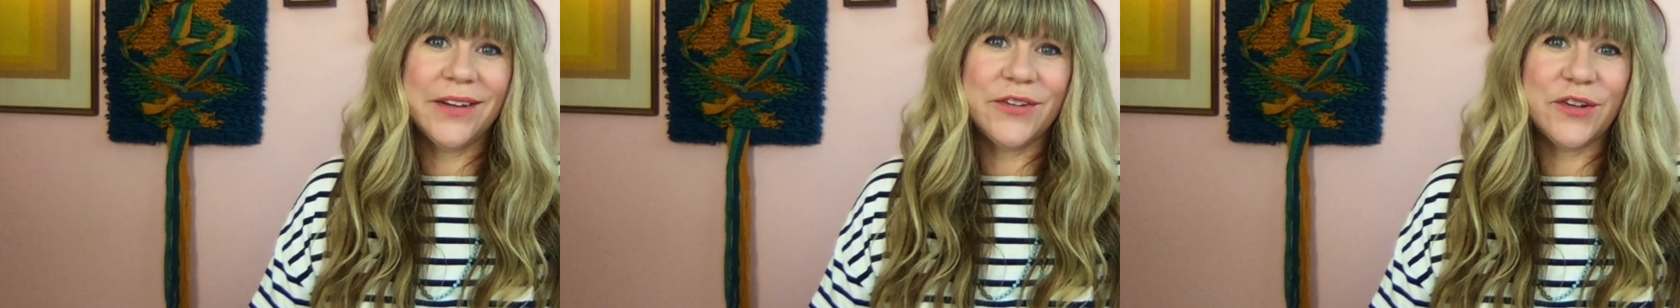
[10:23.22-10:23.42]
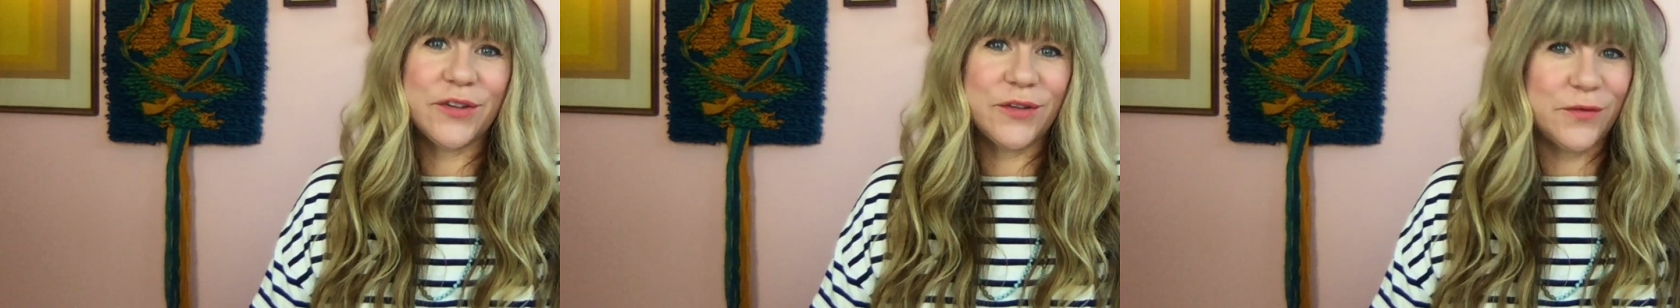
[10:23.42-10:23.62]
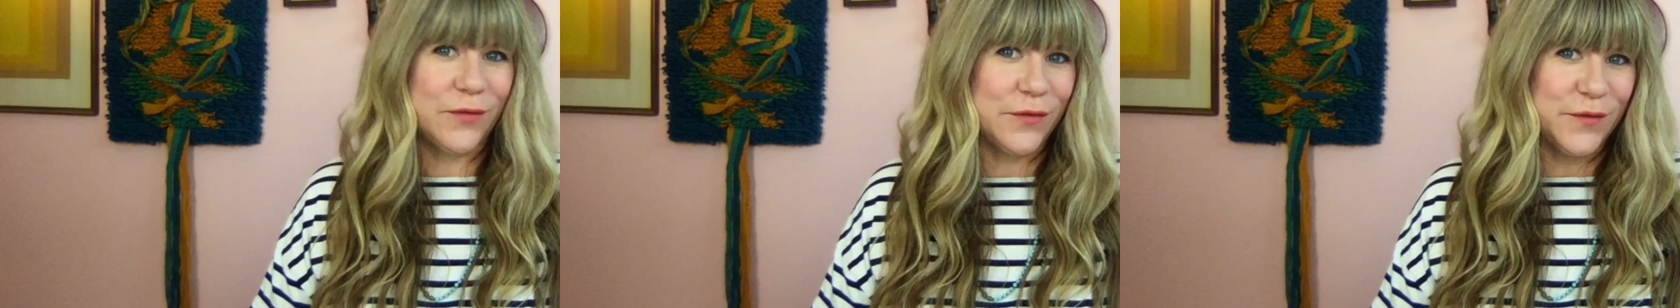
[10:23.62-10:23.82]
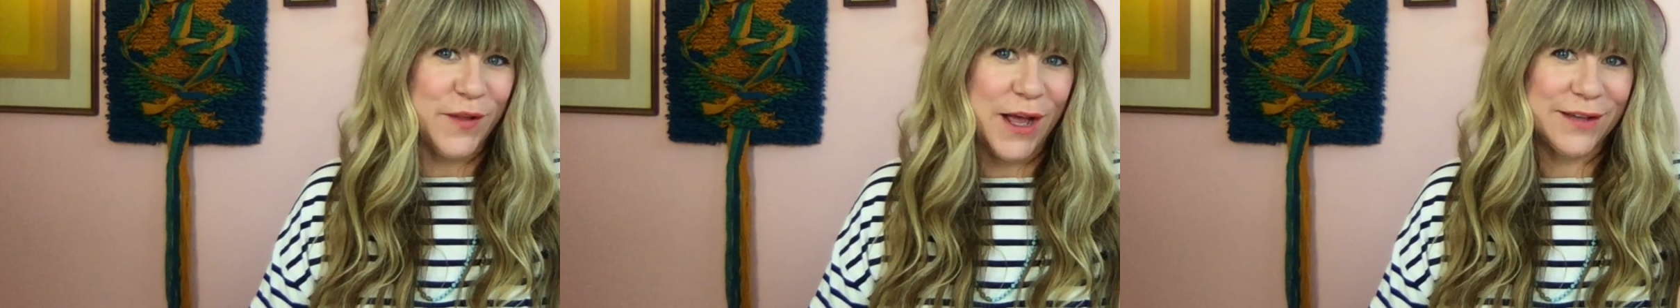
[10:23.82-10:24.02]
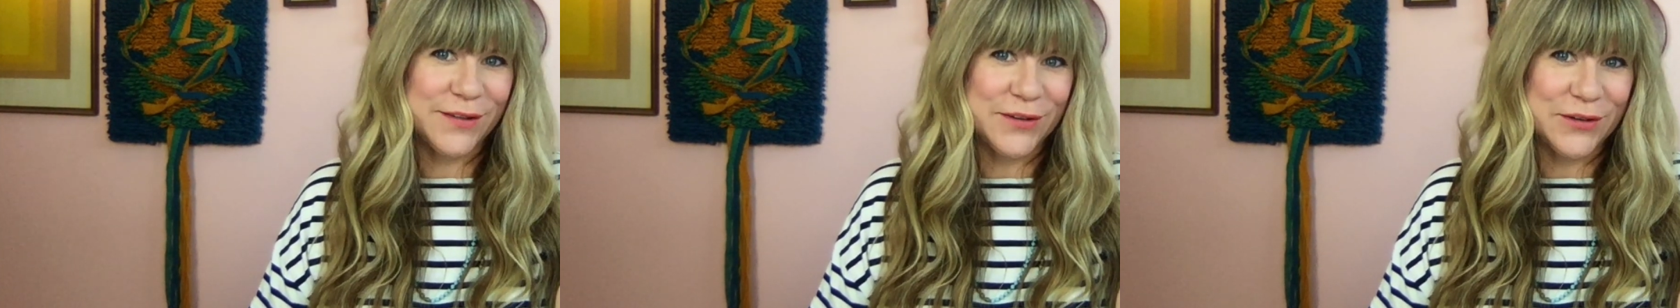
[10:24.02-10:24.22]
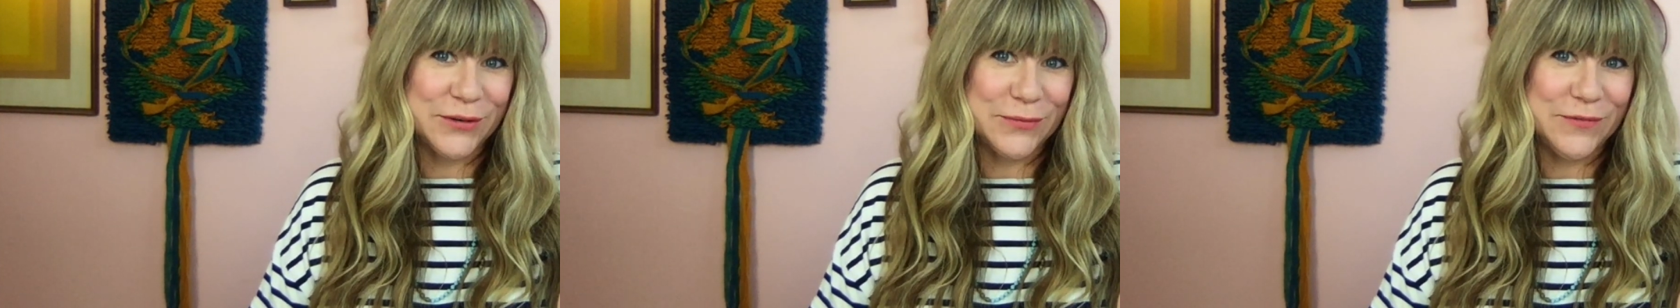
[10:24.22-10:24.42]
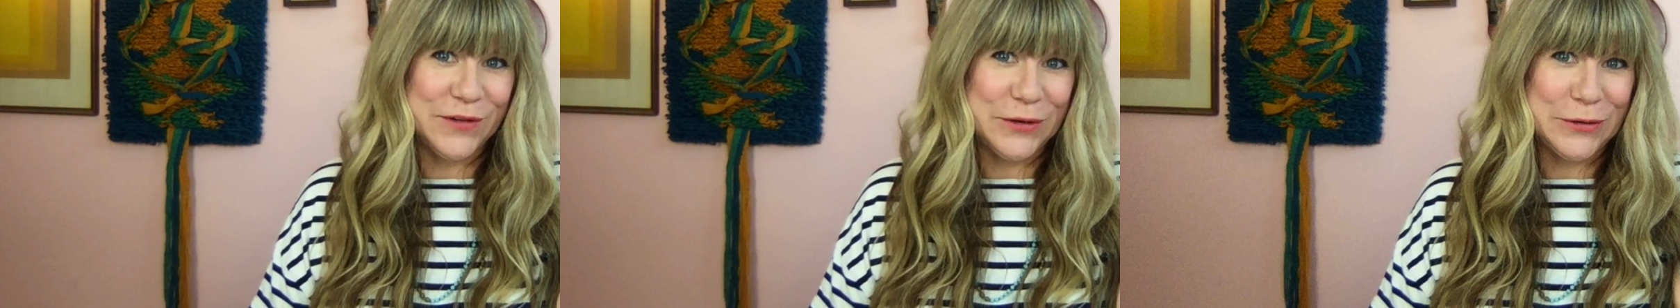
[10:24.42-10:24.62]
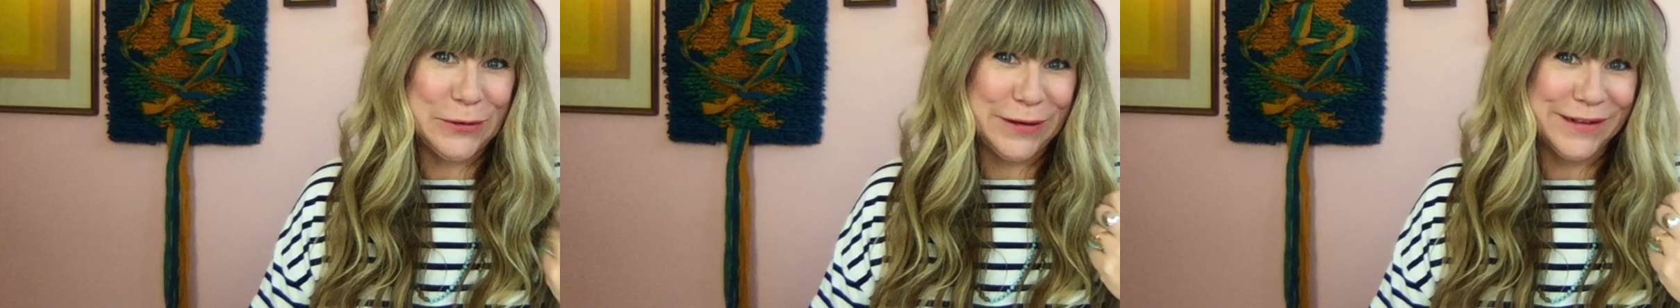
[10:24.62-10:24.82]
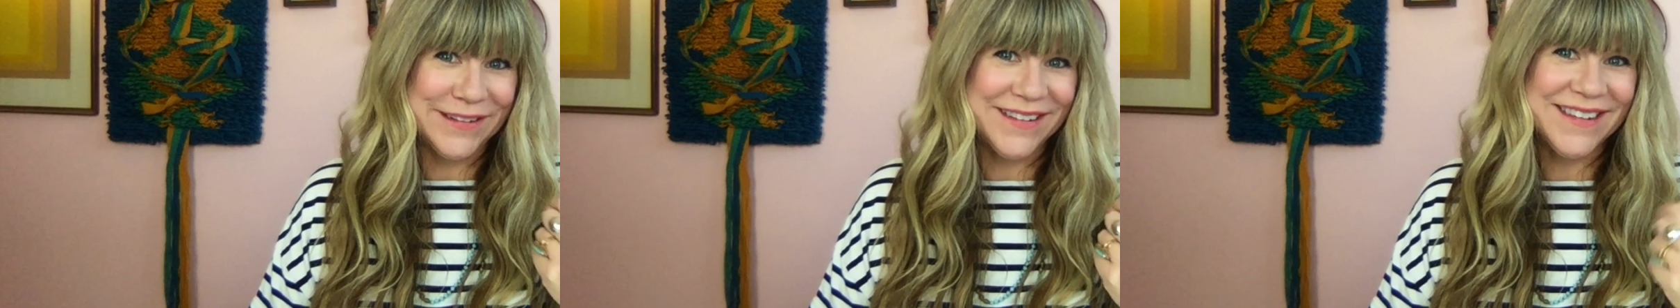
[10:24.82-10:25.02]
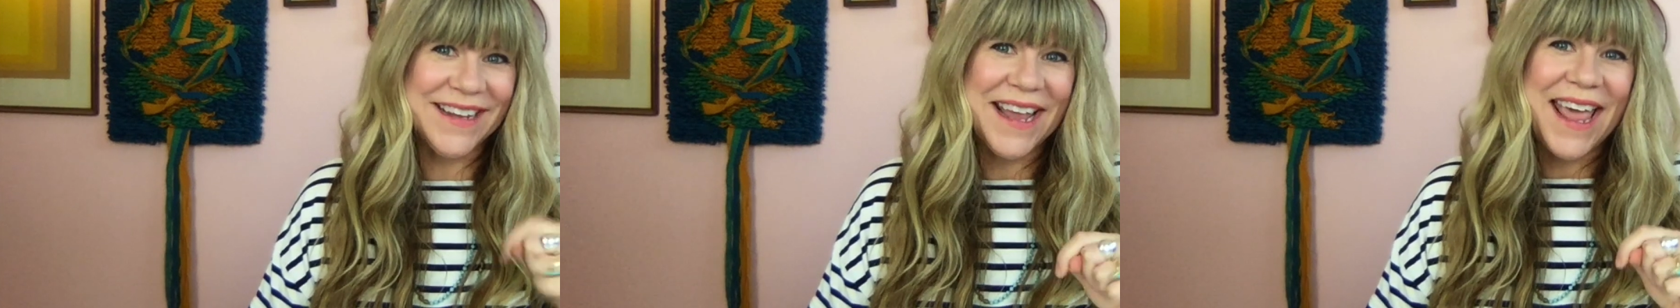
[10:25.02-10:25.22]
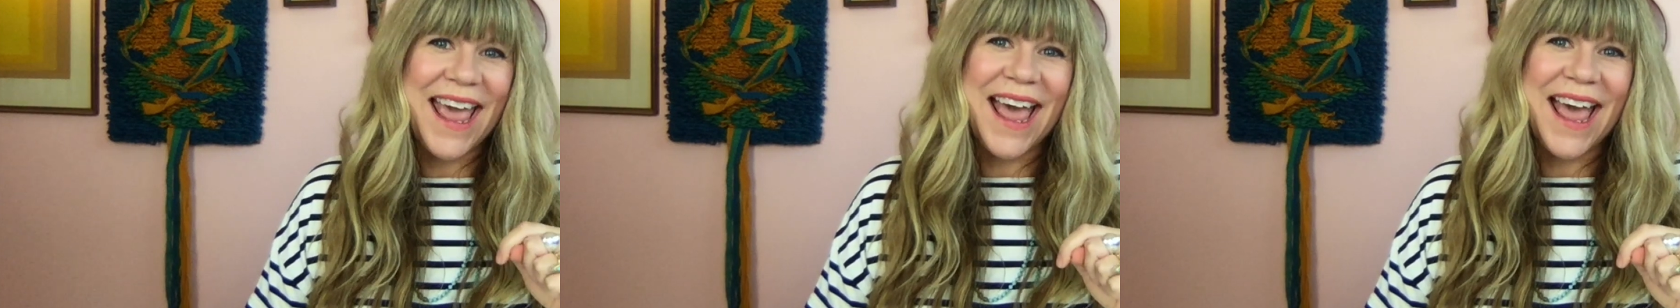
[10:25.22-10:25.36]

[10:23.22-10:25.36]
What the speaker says: just for FlossTube viewers,